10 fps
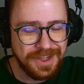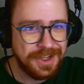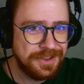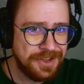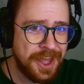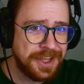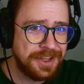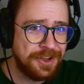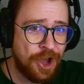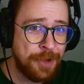
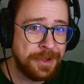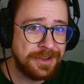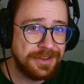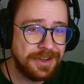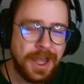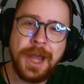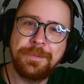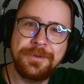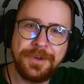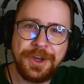Like, comment,
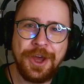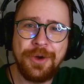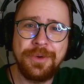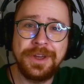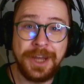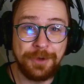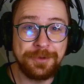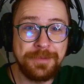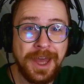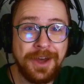hype the video. It
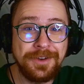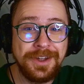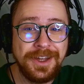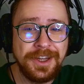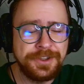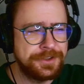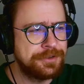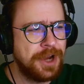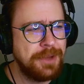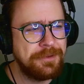helps me out.
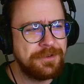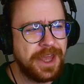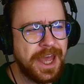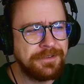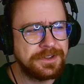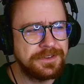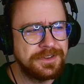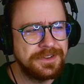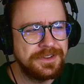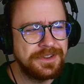Subscribe if you haven't.
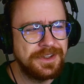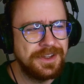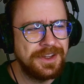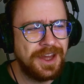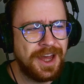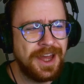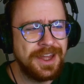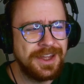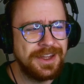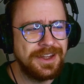
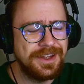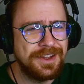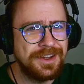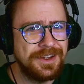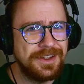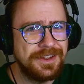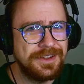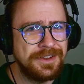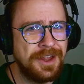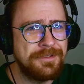I
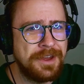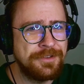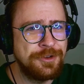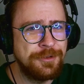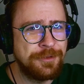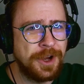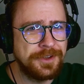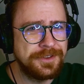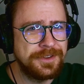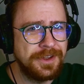love having new
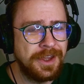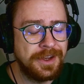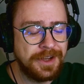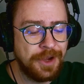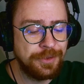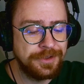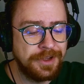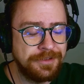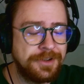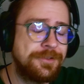friends, and I would
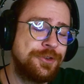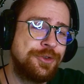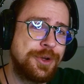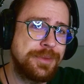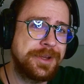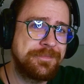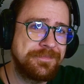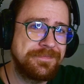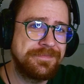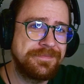love it if you join me.
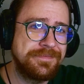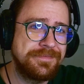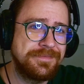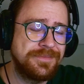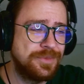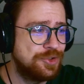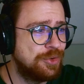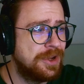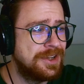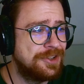
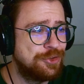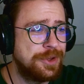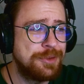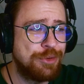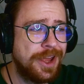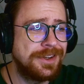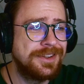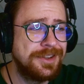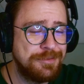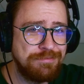Join the bread.
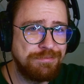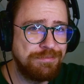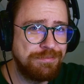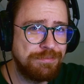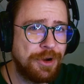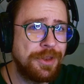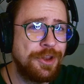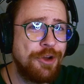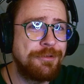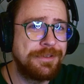Part of the
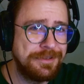loaf.